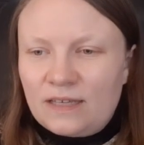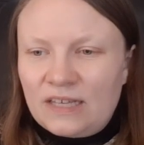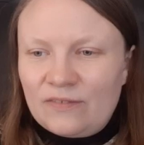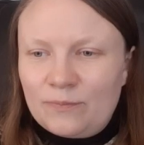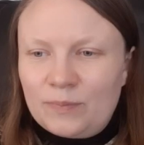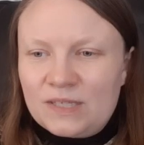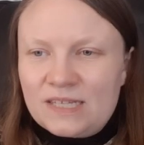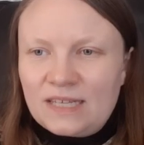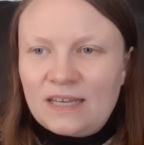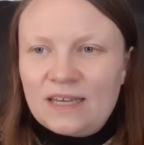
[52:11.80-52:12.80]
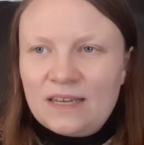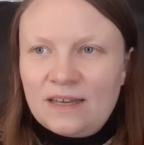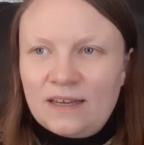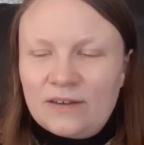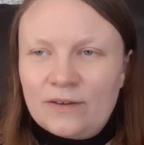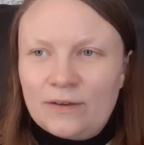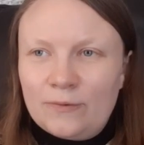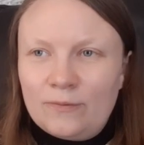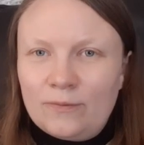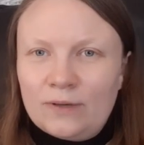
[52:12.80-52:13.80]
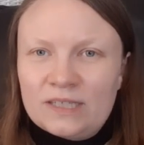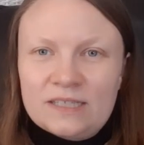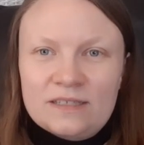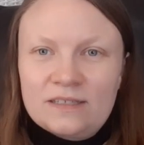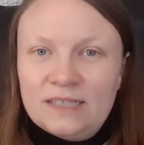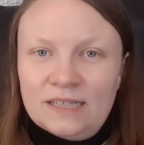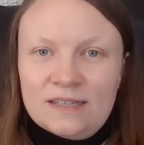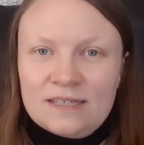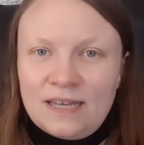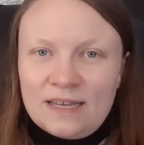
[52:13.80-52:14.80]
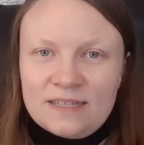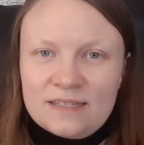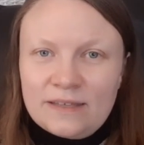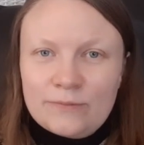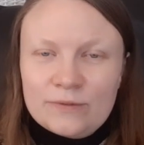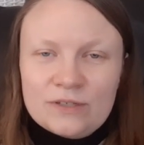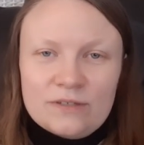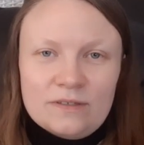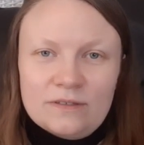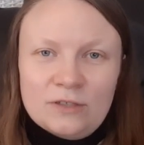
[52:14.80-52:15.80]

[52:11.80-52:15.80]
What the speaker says: have been saying what needle size that was